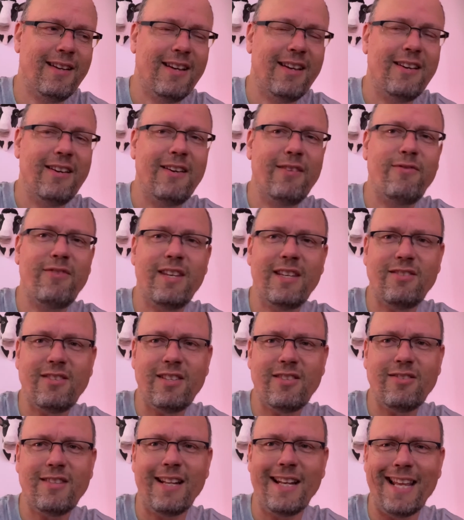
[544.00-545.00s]
if this
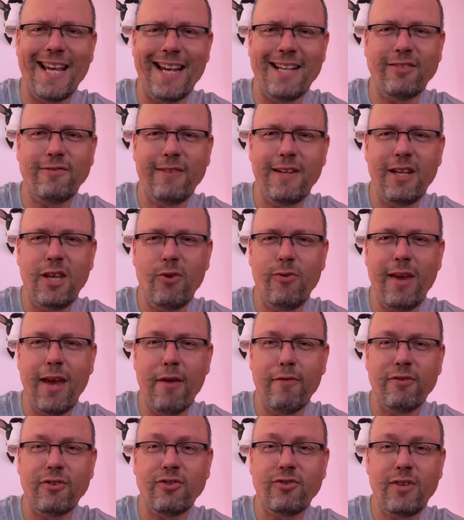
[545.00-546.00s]
is the last video you
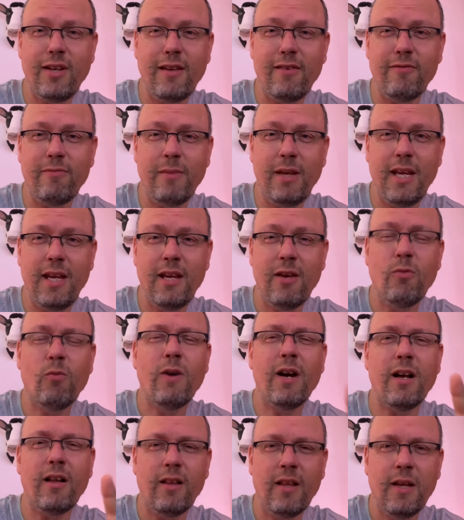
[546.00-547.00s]
ever see of me,
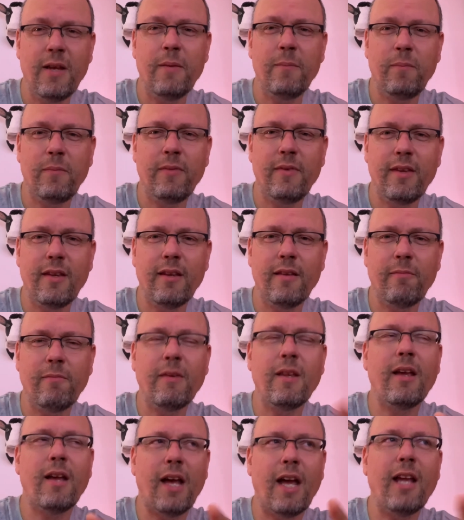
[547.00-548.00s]
well,
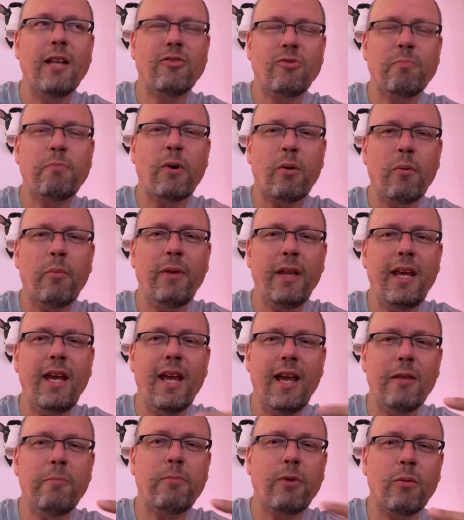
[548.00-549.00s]
it
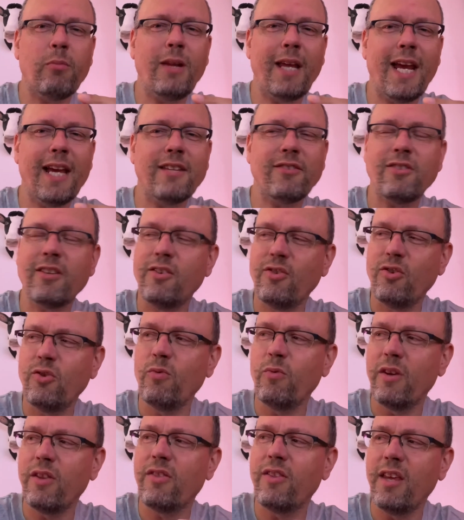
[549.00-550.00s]
probably has to do
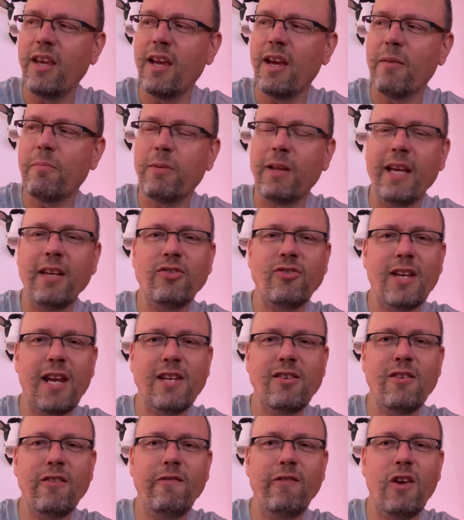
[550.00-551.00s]
with the
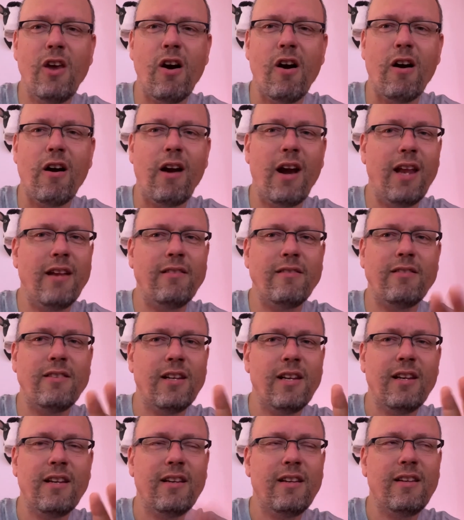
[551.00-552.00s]
PlayStation VR, and
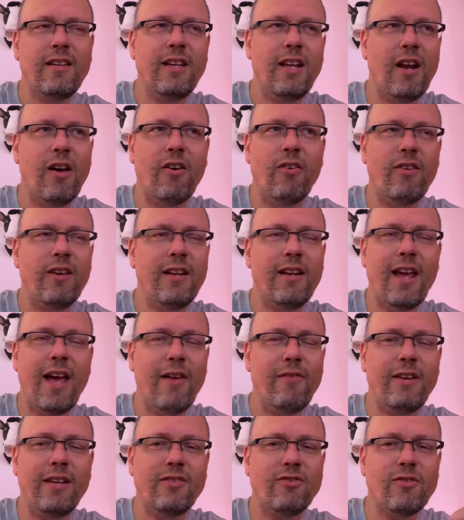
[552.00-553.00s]
you know, it
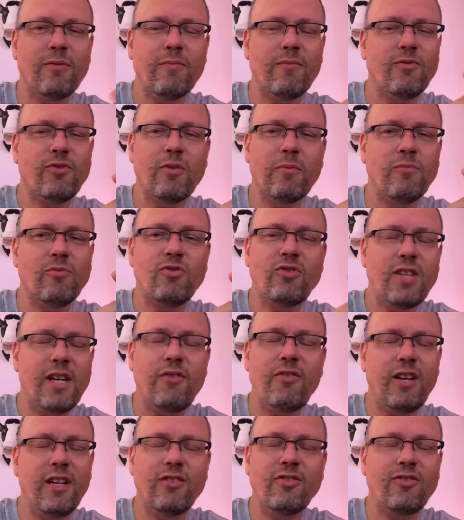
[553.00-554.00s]
having some
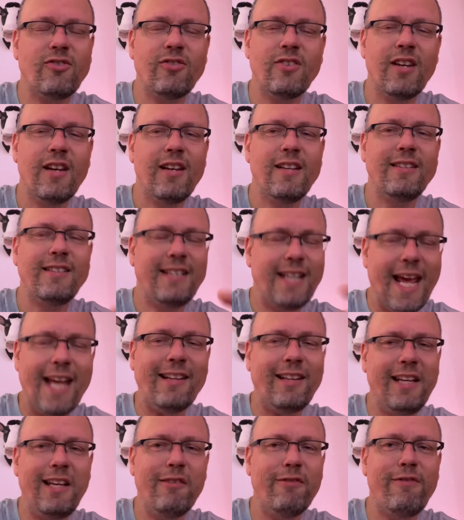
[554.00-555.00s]
serious
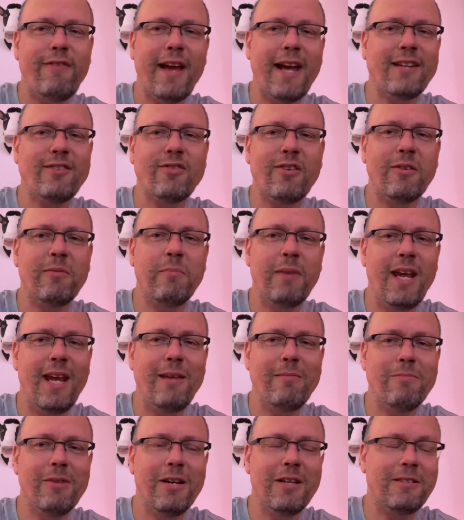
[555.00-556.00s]
deadly effect on me.
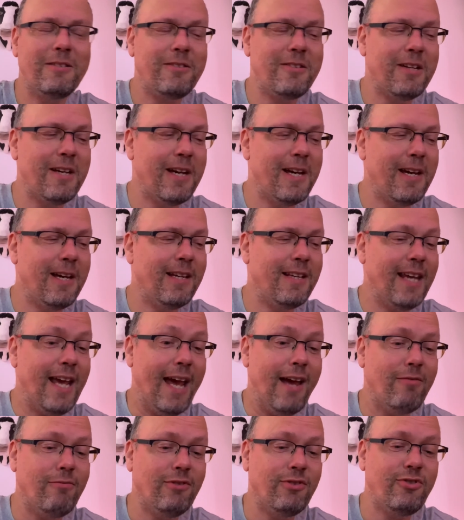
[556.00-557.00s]
But yeah,
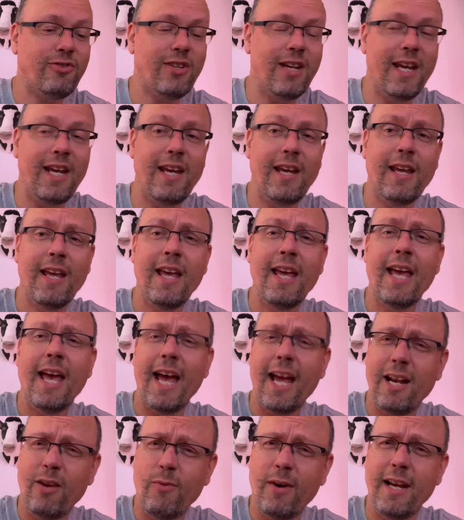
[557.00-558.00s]
we'll see.
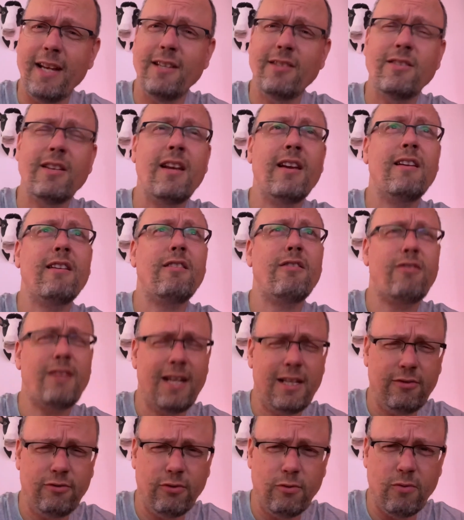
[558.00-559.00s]
Anyways,
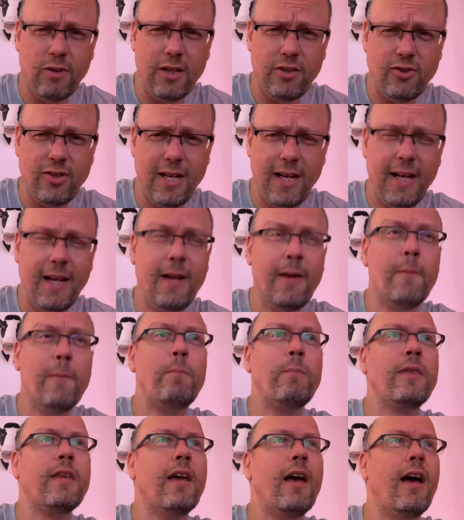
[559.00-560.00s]
thanks for watching.
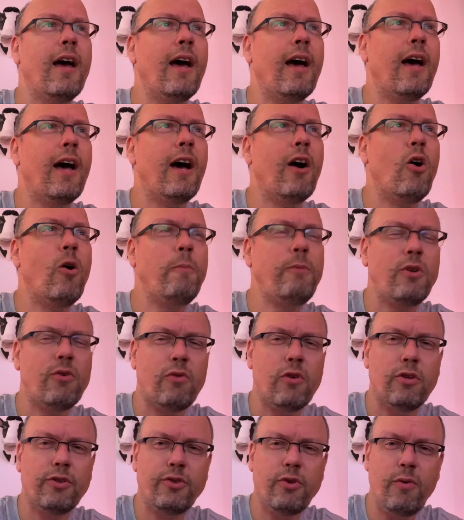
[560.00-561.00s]
Hope you're
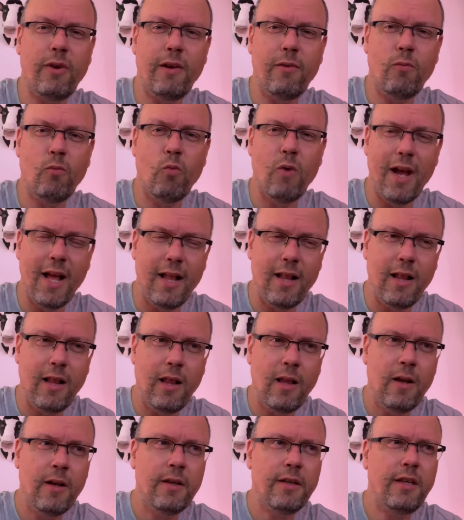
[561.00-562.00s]
all doing
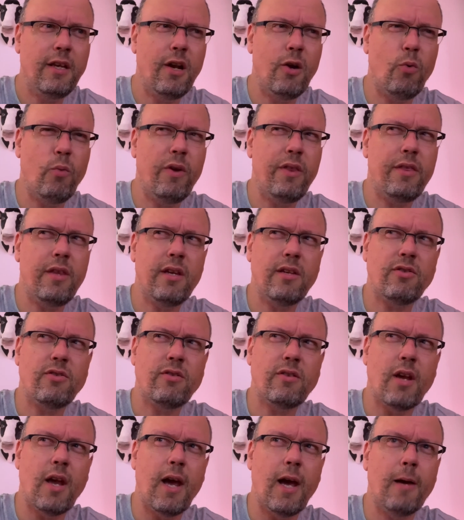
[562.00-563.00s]
well, you know, with
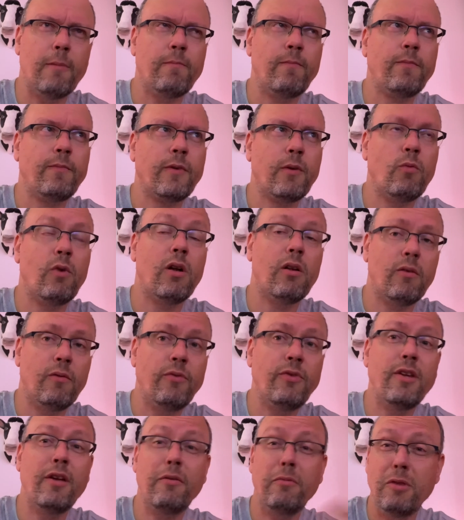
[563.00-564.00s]
this well,
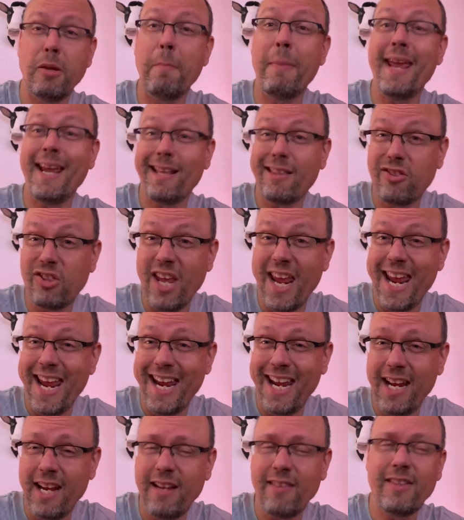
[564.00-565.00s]
the big
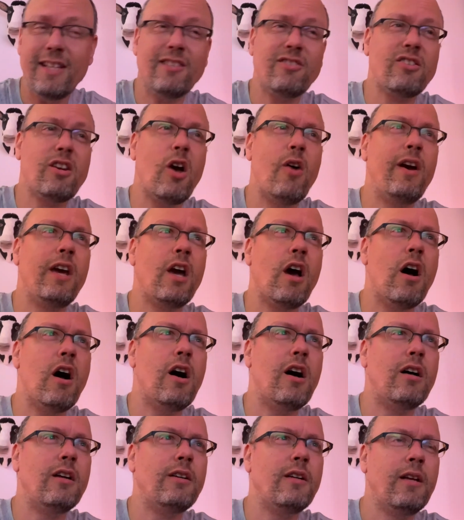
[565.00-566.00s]
thing that's going
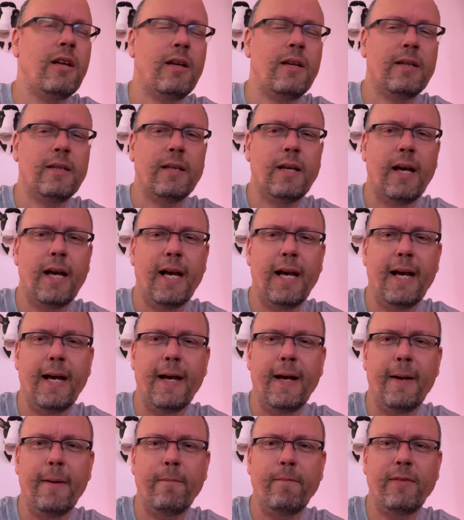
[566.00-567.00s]
on,
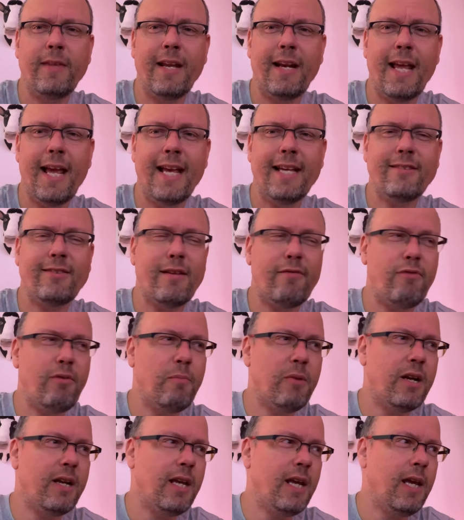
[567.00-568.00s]
that has
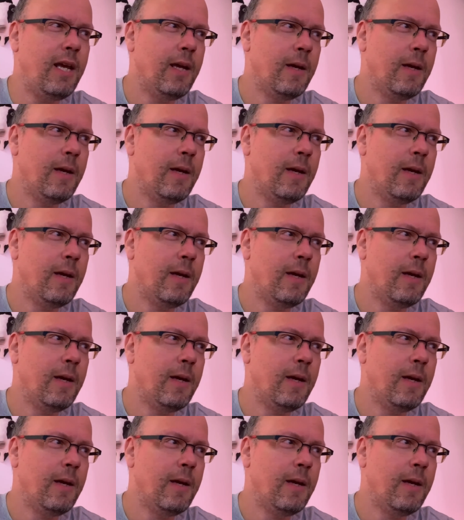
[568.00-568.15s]
everybody